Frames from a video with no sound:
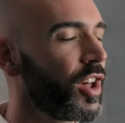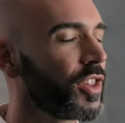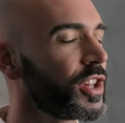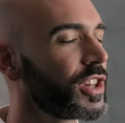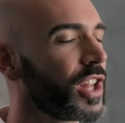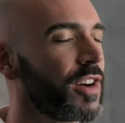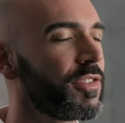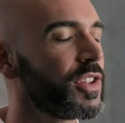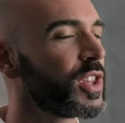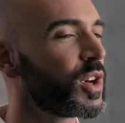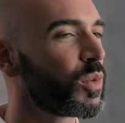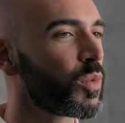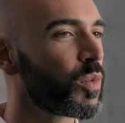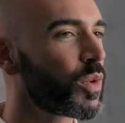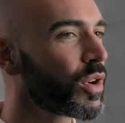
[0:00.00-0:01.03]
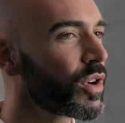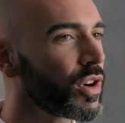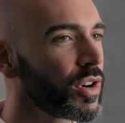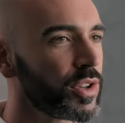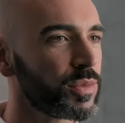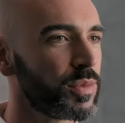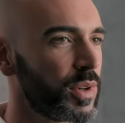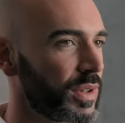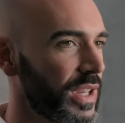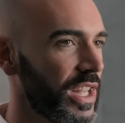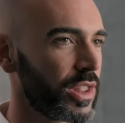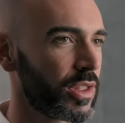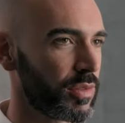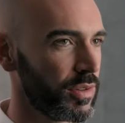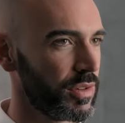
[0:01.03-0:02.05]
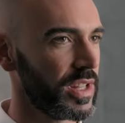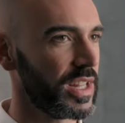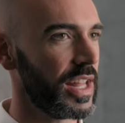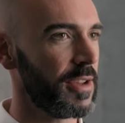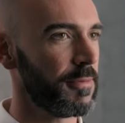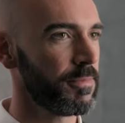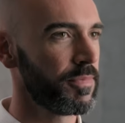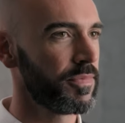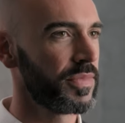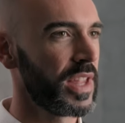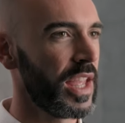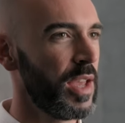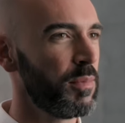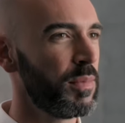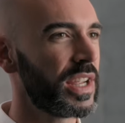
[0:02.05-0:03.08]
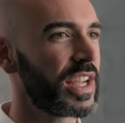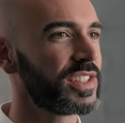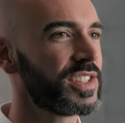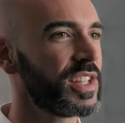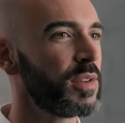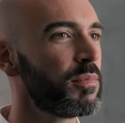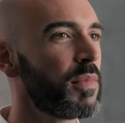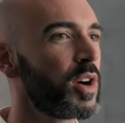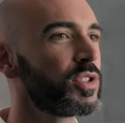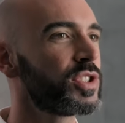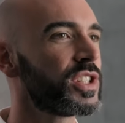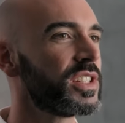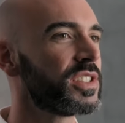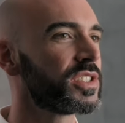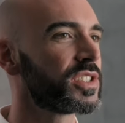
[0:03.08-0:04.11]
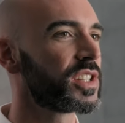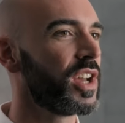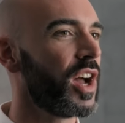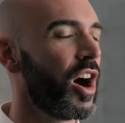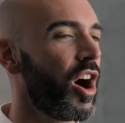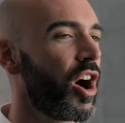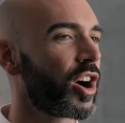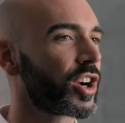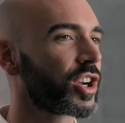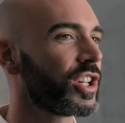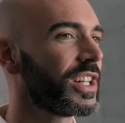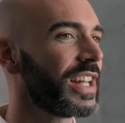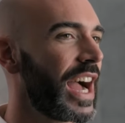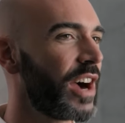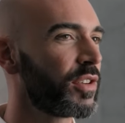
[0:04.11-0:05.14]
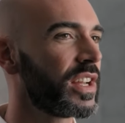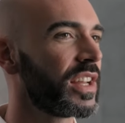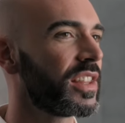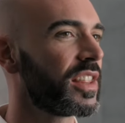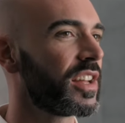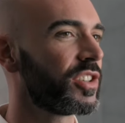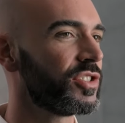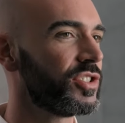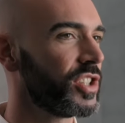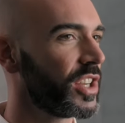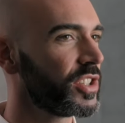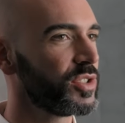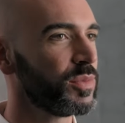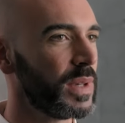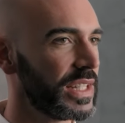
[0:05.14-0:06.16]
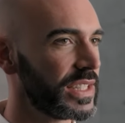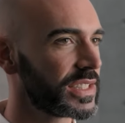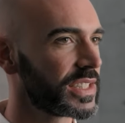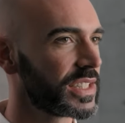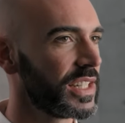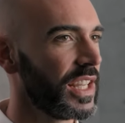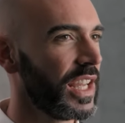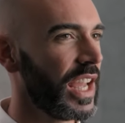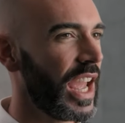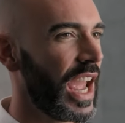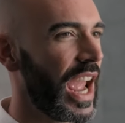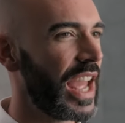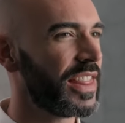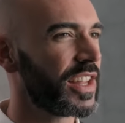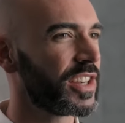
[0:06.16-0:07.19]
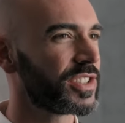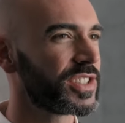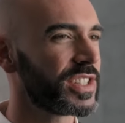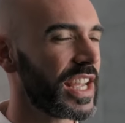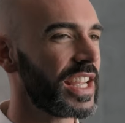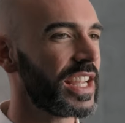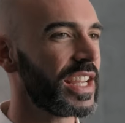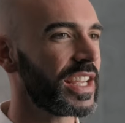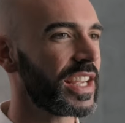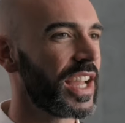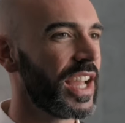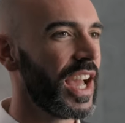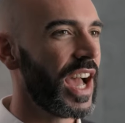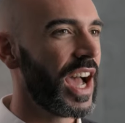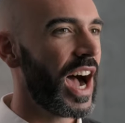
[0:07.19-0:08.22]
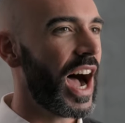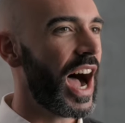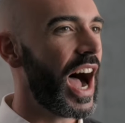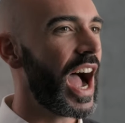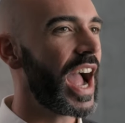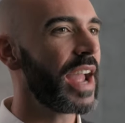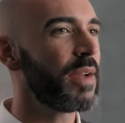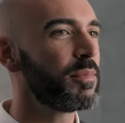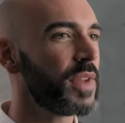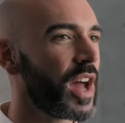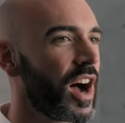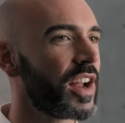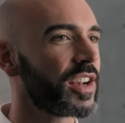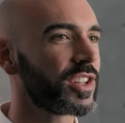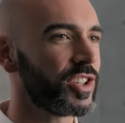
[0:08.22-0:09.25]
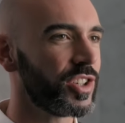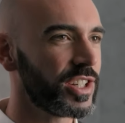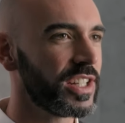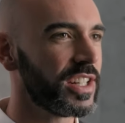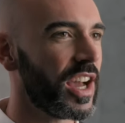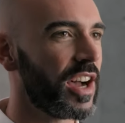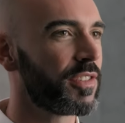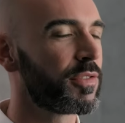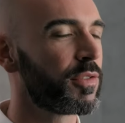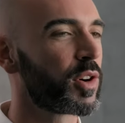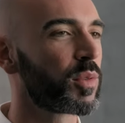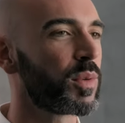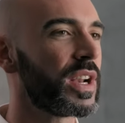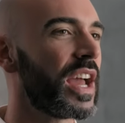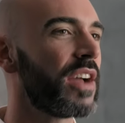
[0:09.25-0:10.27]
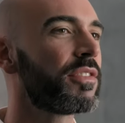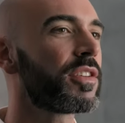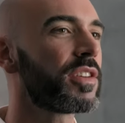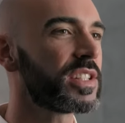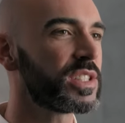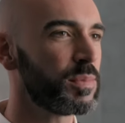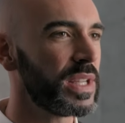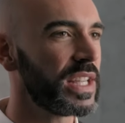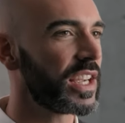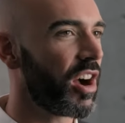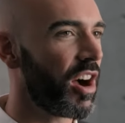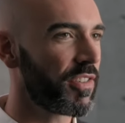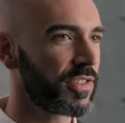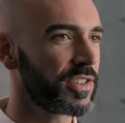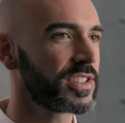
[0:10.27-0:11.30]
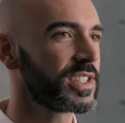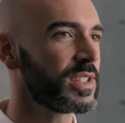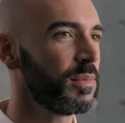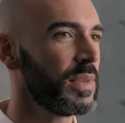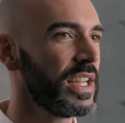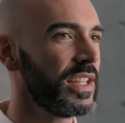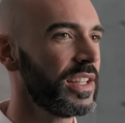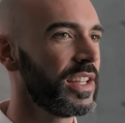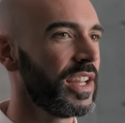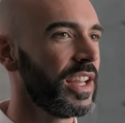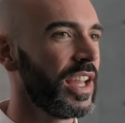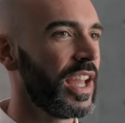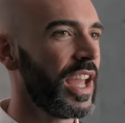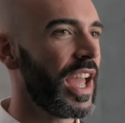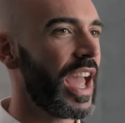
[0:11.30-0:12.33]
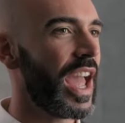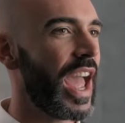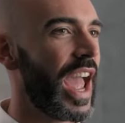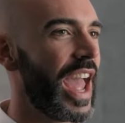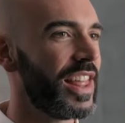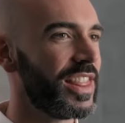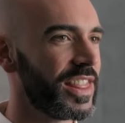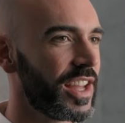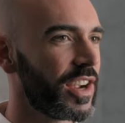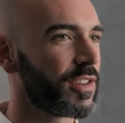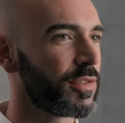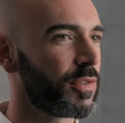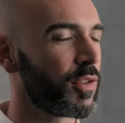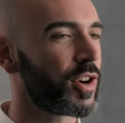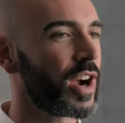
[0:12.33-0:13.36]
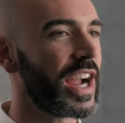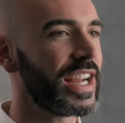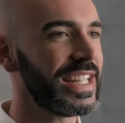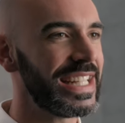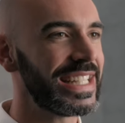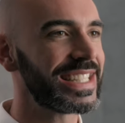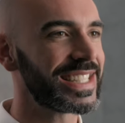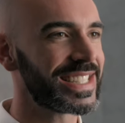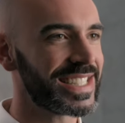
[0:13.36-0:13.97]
all the love in the world won't get through to them because the emotions are clouding their judgment. And they're saying, I am not good enough for whatever is being offered to me, and therefore I need to